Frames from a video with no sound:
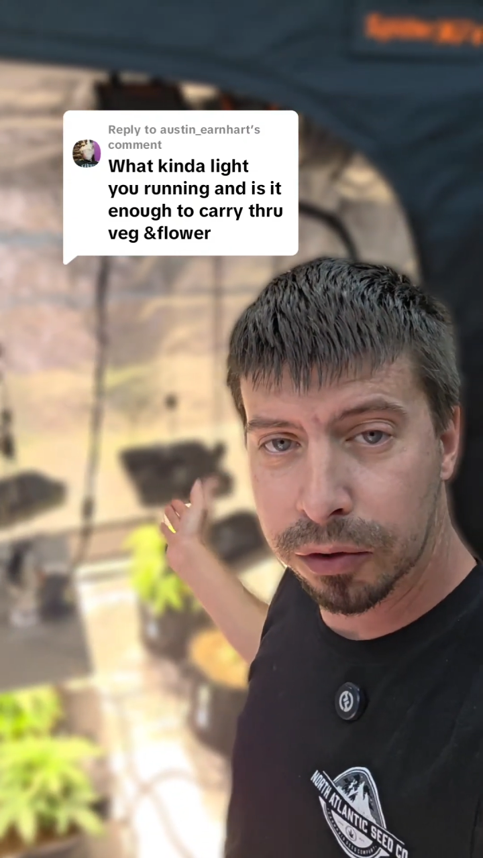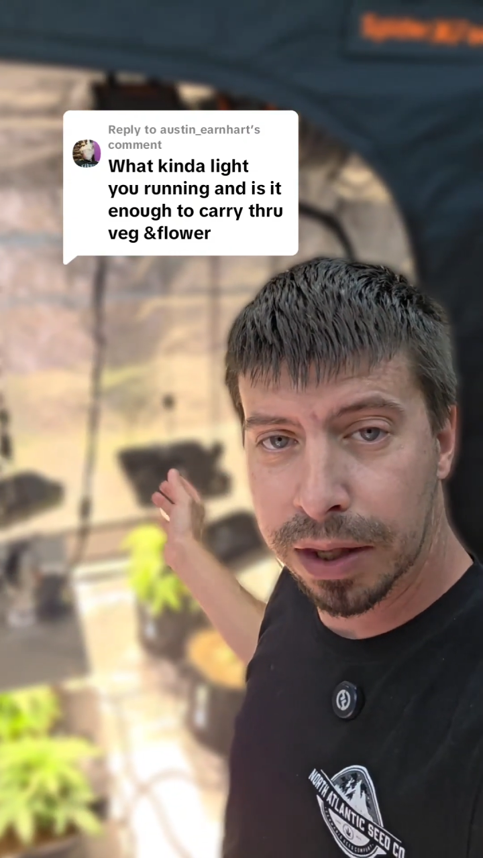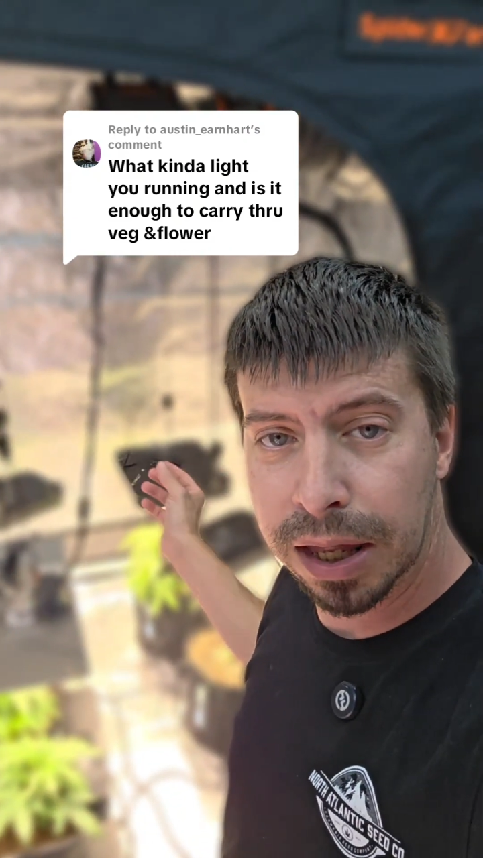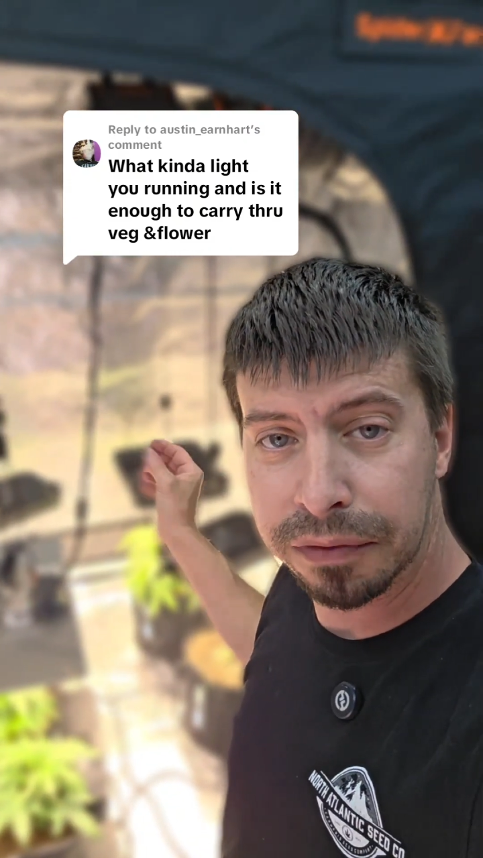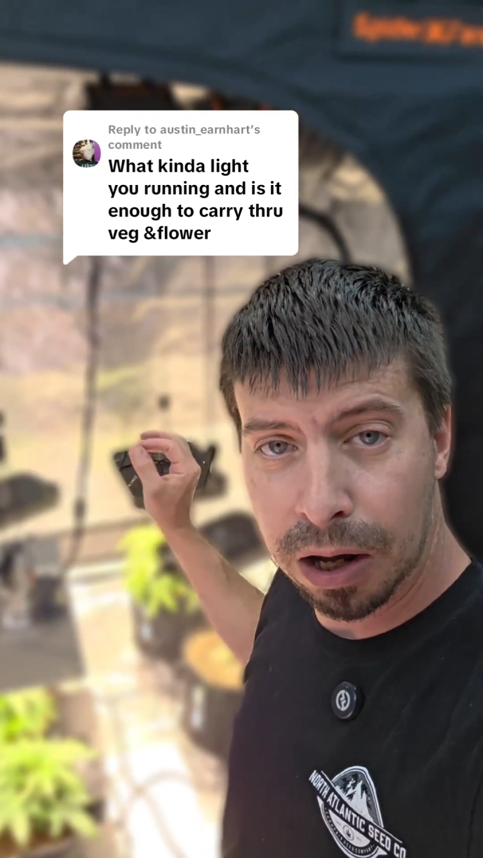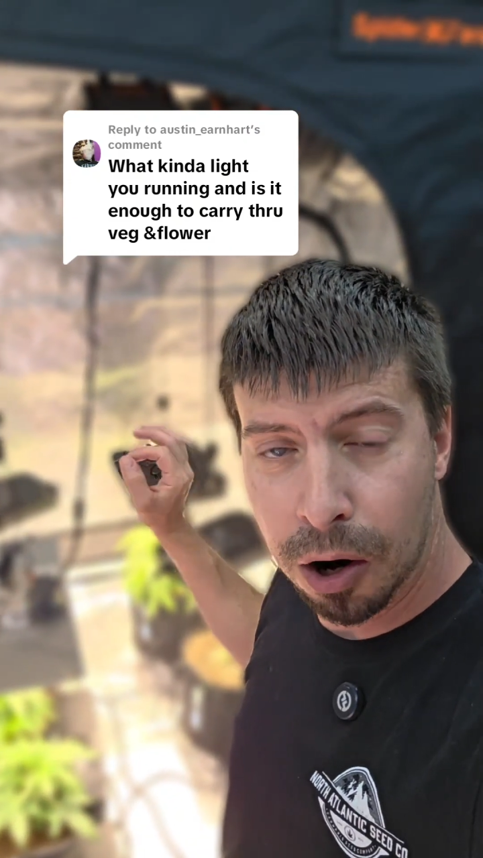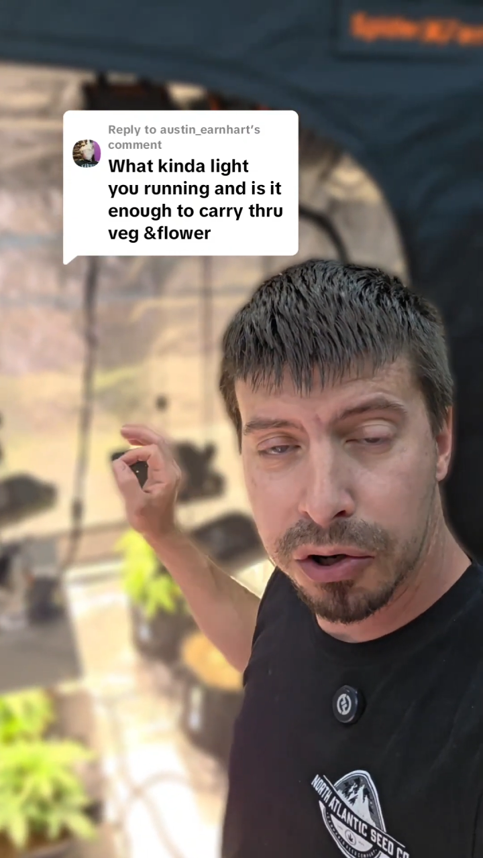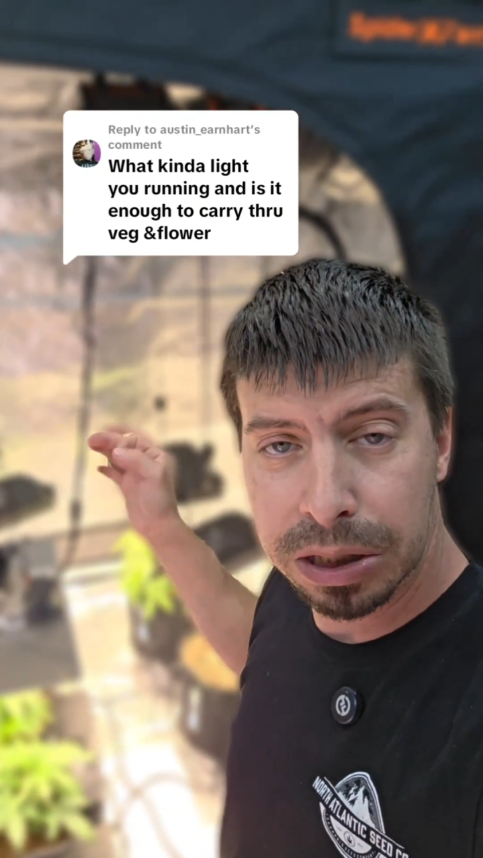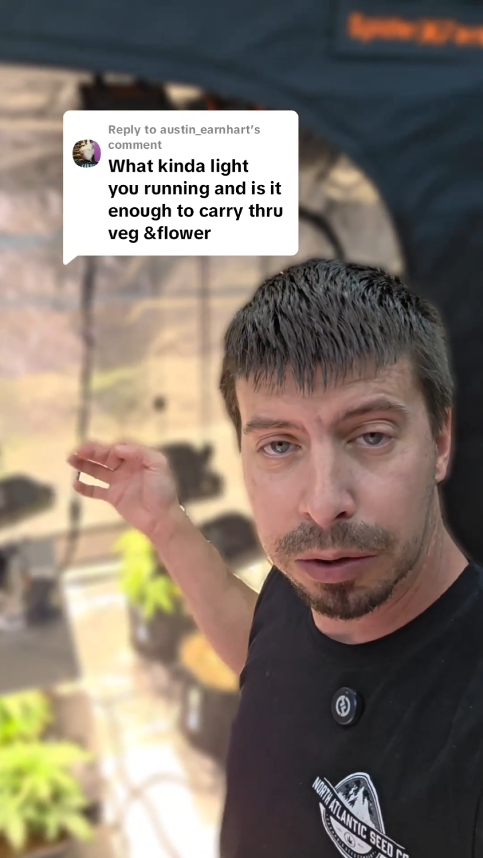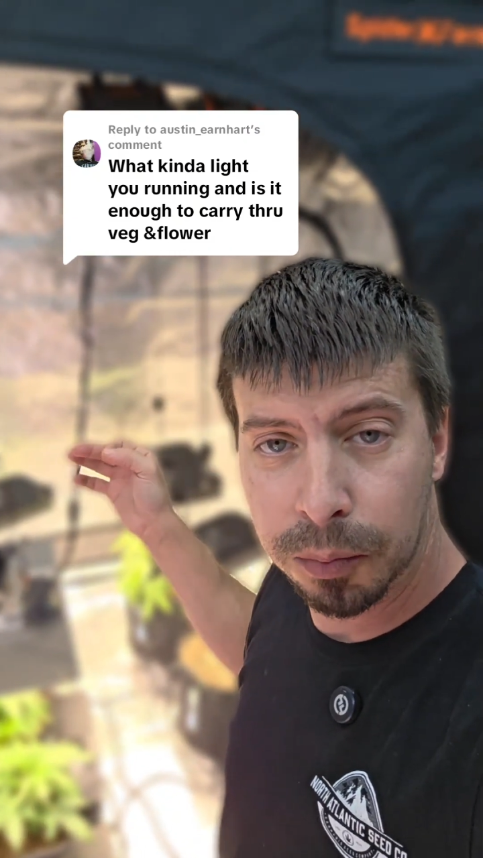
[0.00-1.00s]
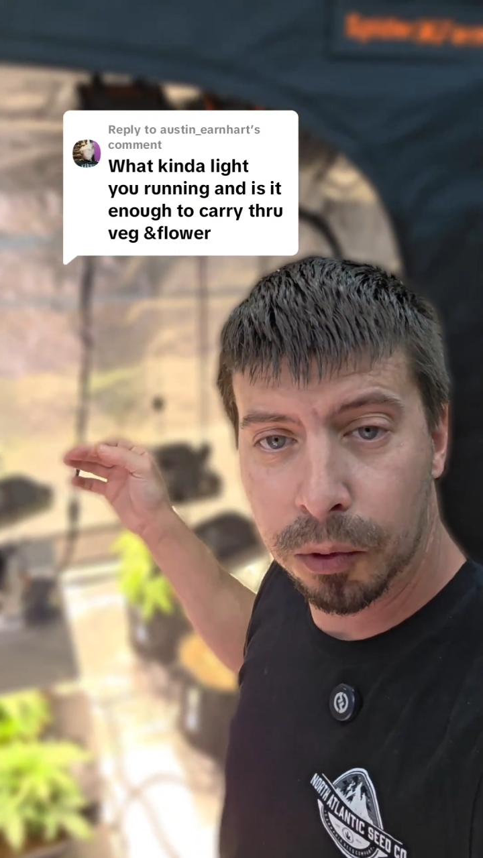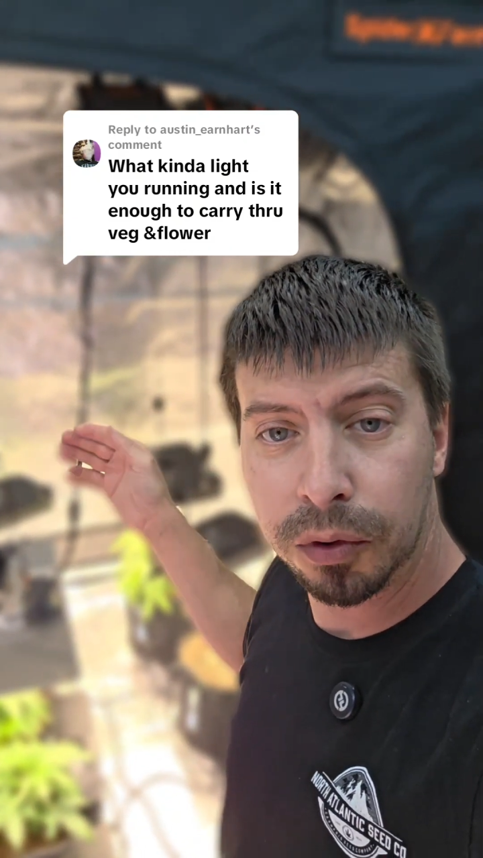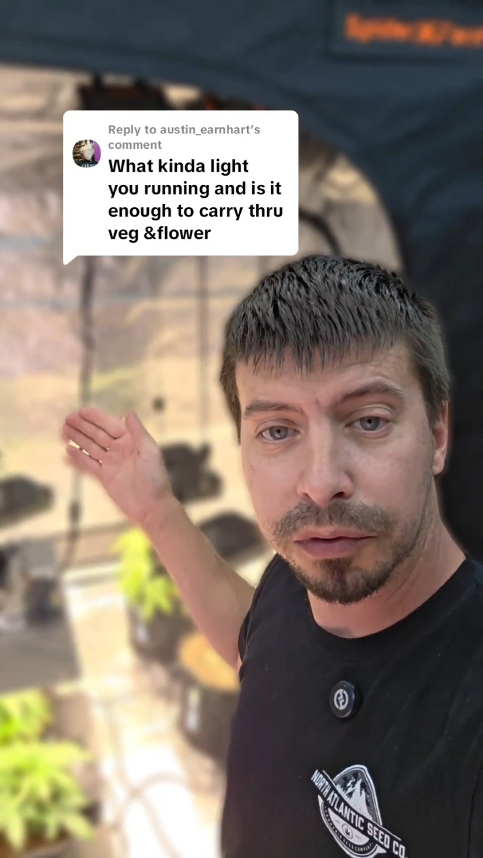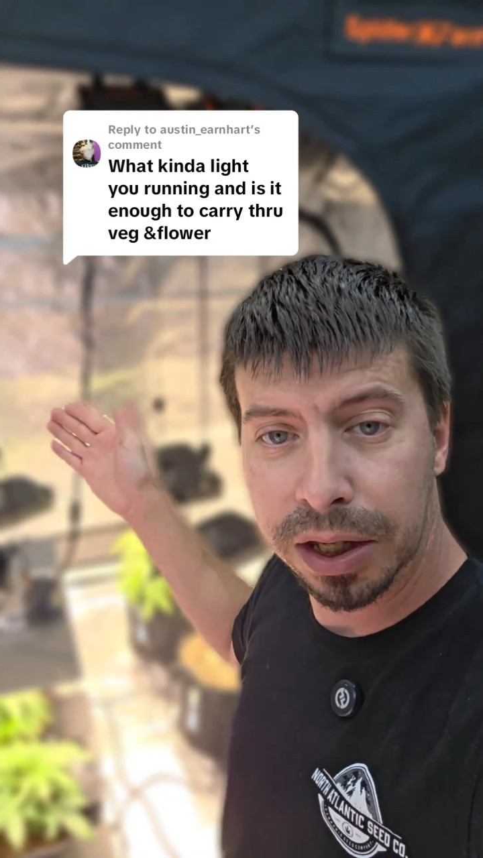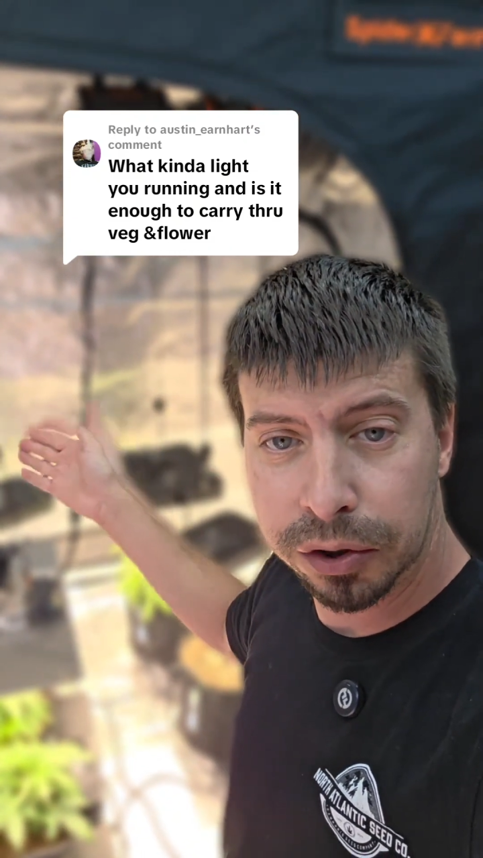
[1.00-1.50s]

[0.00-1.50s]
do that. They are dimmable.